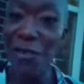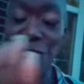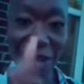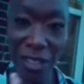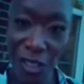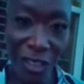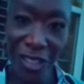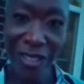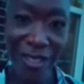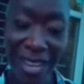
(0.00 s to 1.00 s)
fresher,
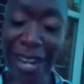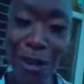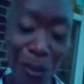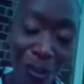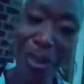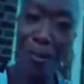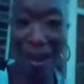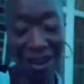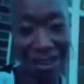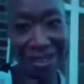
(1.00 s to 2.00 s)
and newer than
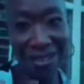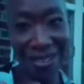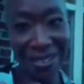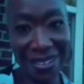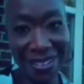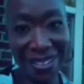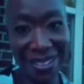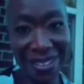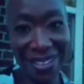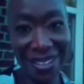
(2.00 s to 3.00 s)
Biden.
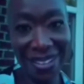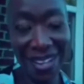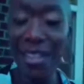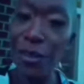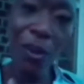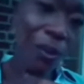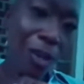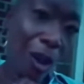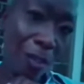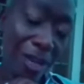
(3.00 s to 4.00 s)
And you know who
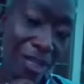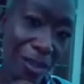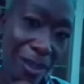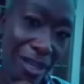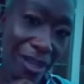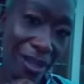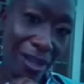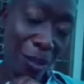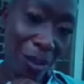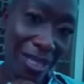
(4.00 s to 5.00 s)
y'all picked to be
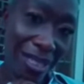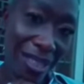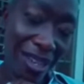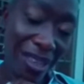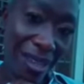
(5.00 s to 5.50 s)
the president and the